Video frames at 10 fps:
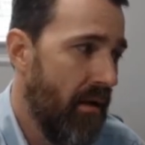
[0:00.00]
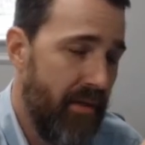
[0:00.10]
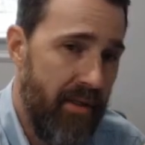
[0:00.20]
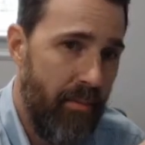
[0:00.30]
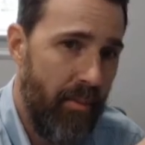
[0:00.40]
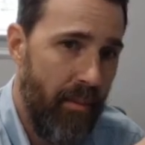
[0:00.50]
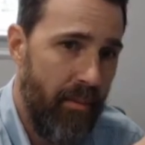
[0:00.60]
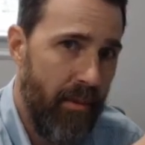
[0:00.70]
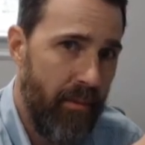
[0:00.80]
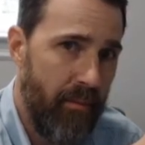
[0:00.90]
of the temporal
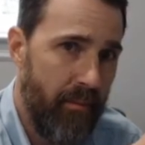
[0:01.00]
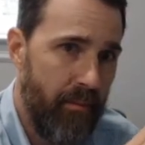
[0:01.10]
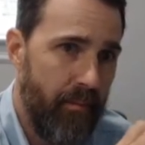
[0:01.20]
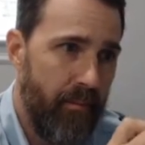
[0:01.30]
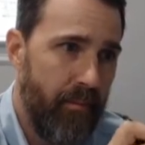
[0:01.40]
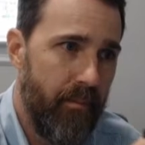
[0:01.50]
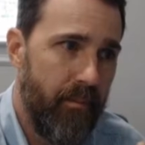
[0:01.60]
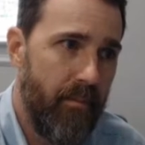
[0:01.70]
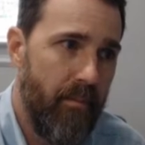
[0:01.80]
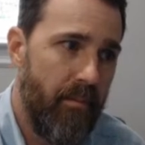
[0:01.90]
bone.
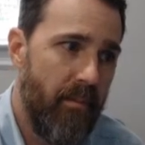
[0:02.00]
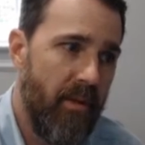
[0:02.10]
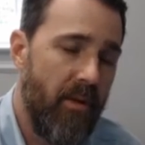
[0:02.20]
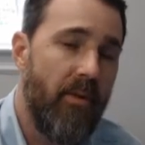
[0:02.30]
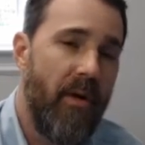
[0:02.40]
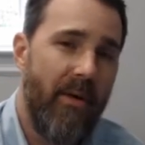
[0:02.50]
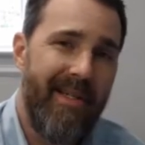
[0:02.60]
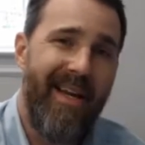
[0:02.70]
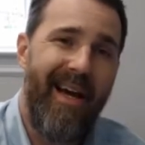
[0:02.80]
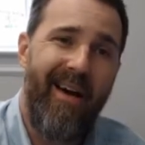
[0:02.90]
So
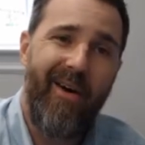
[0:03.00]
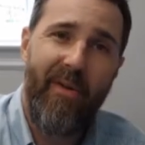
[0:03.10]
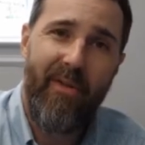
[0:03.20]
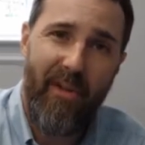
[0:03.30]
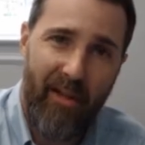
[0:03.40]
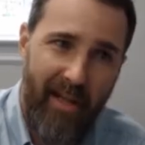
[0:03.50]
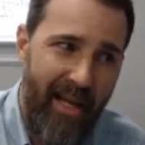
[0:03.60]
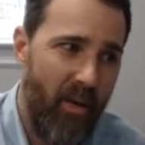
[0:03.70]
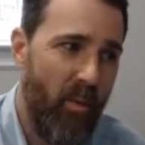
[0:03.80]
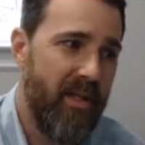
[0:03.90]
notice how the
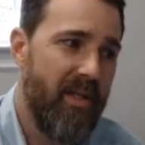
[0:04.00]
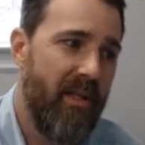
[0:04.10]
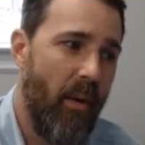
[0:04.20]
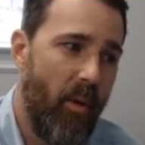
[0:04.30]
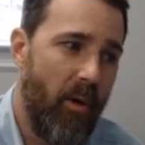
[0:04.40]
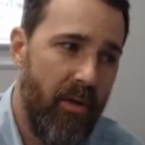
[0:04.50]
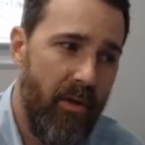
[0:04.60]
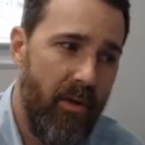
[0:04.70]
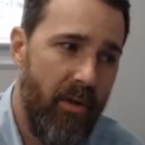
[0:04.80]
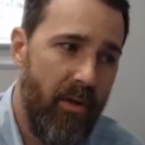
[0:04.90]
language that we're
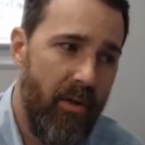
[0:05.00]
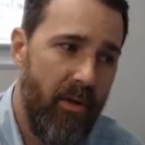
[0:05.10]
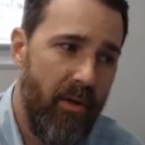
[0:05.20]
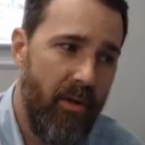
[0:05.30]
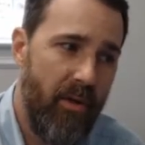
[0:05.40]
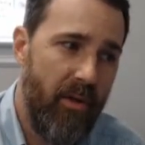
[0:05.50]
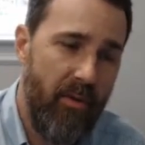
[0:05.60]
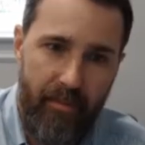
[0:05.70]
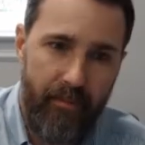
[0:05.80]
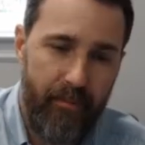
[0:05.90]
using works
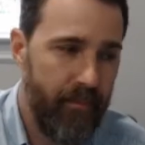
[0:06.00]
there.